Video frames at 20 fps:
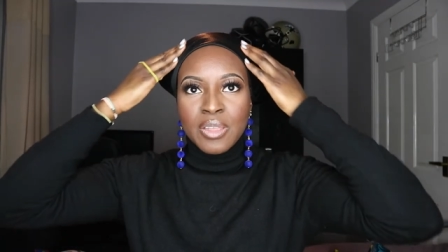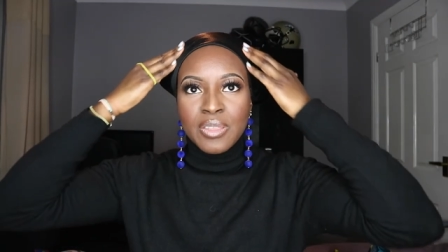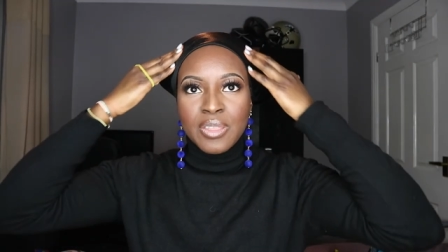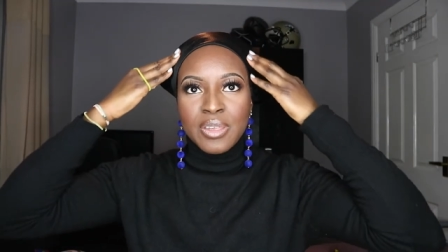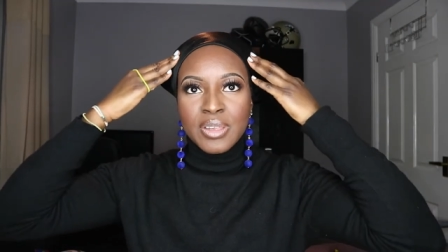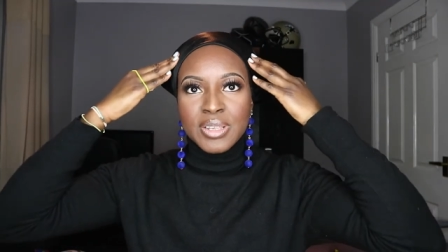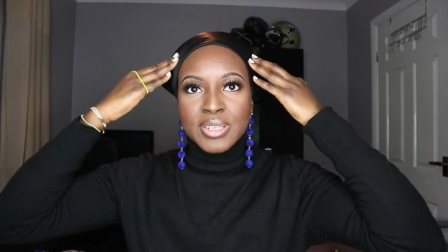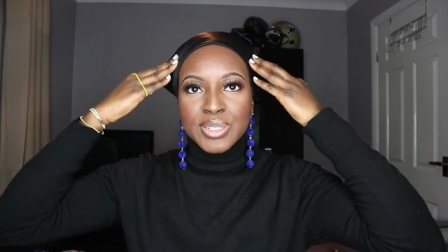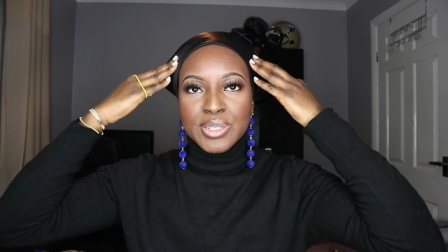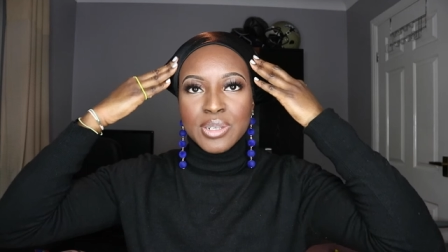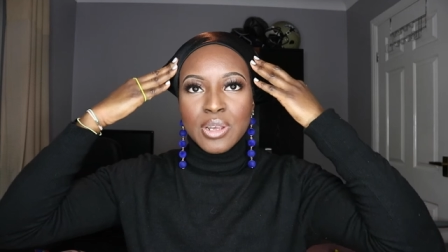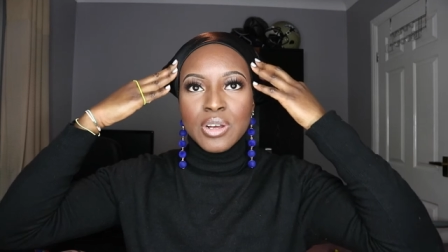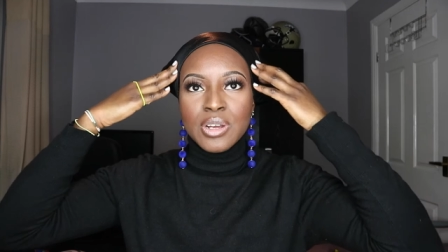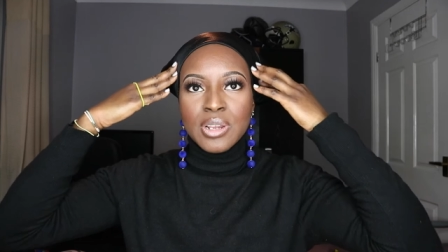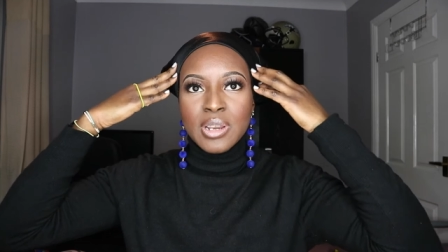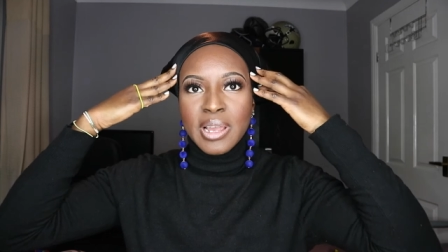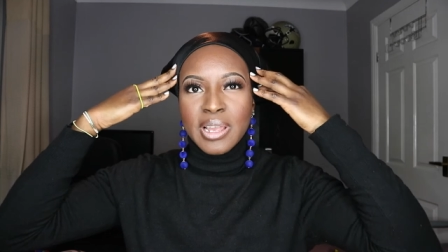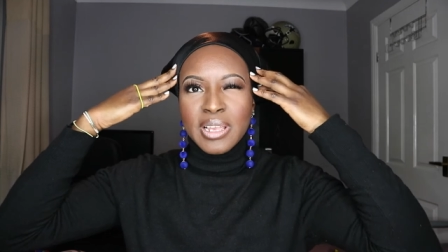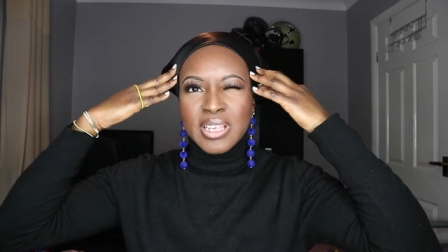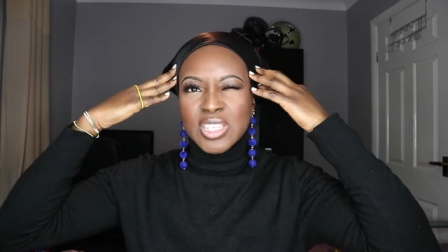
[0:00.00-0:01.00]
this
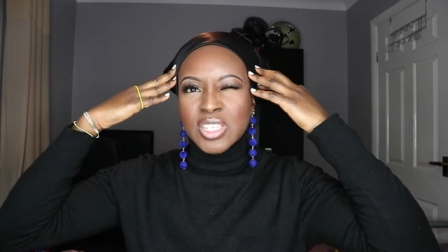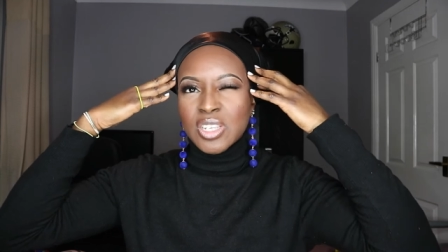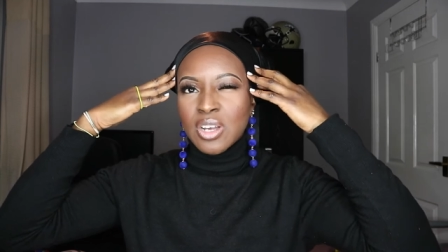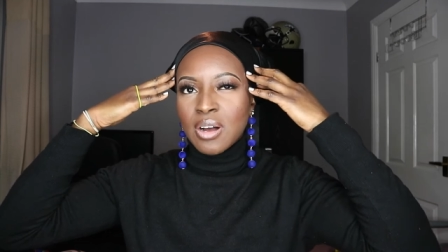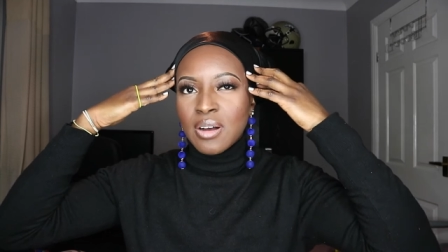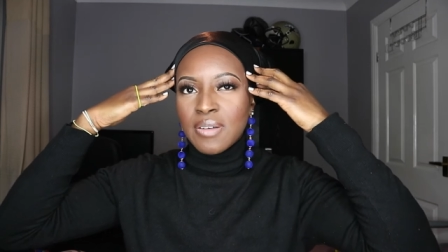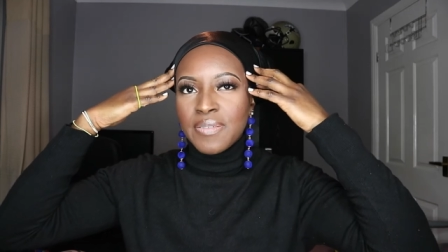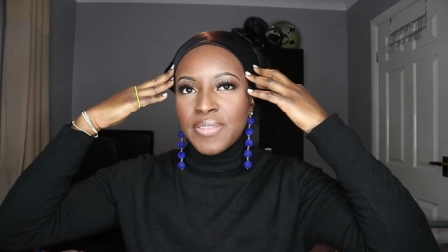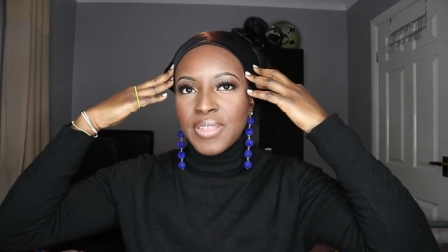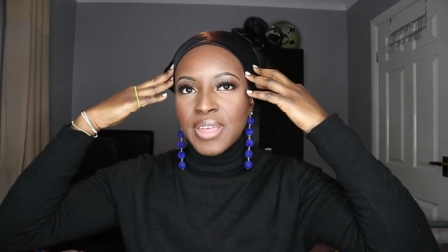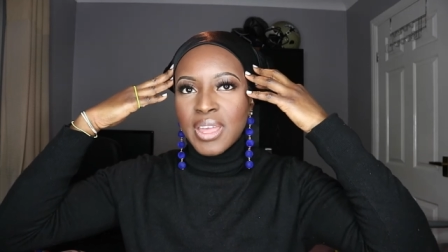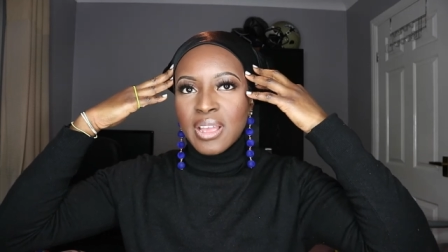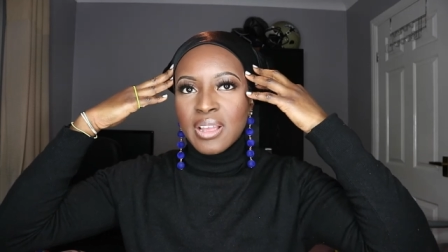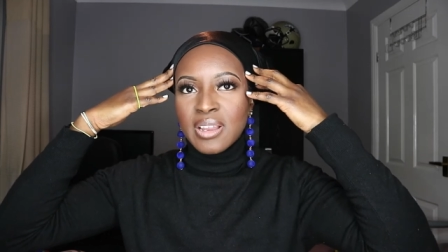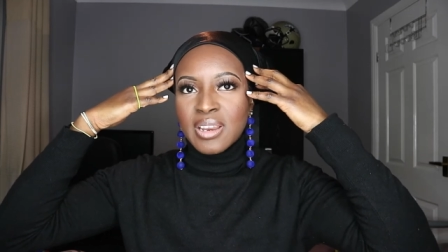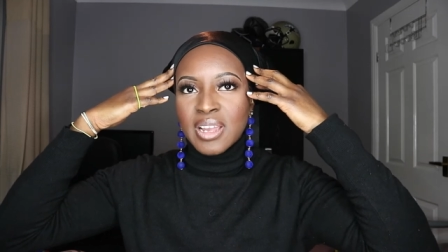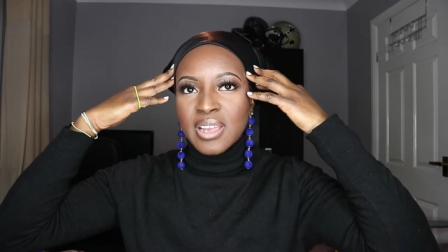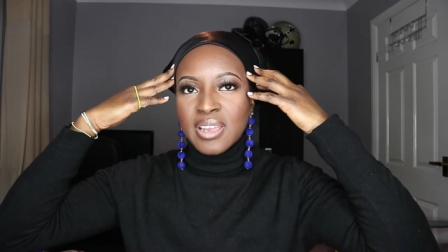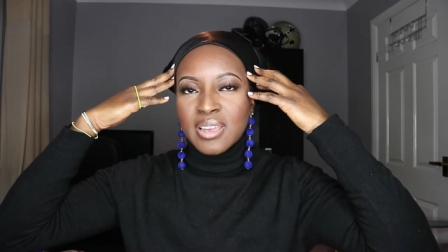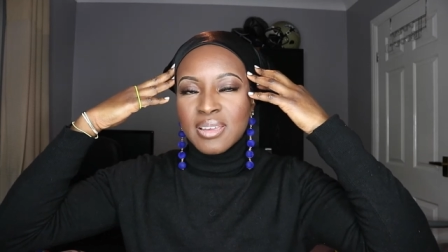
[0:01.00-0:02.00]
like scarf thing,
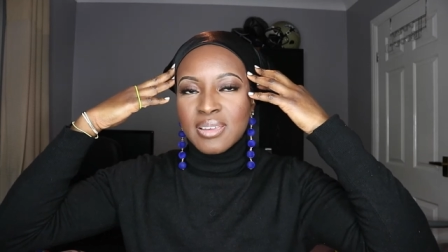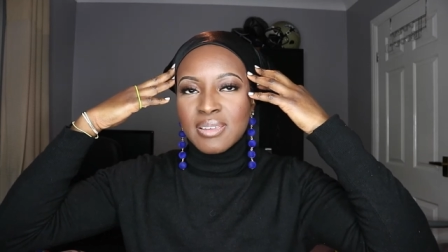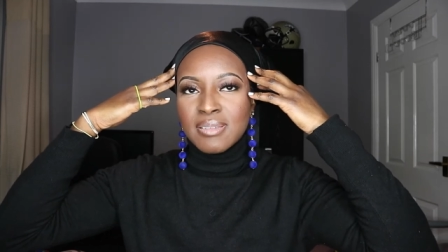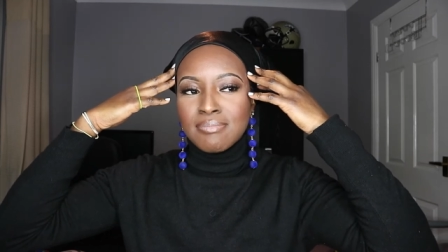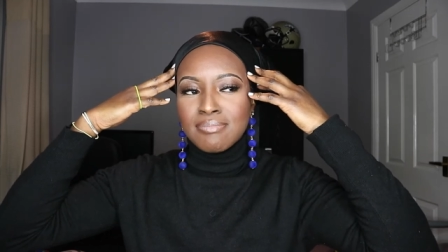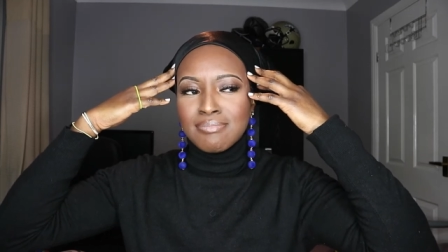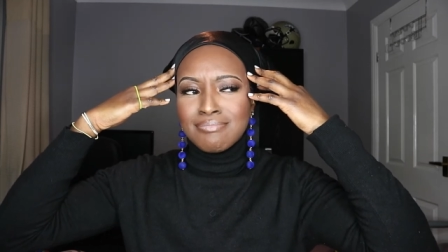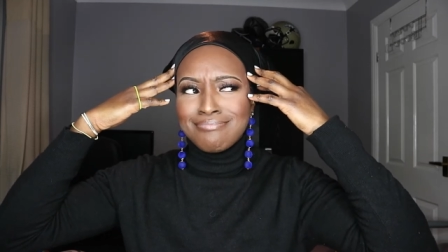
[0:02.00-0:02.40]
like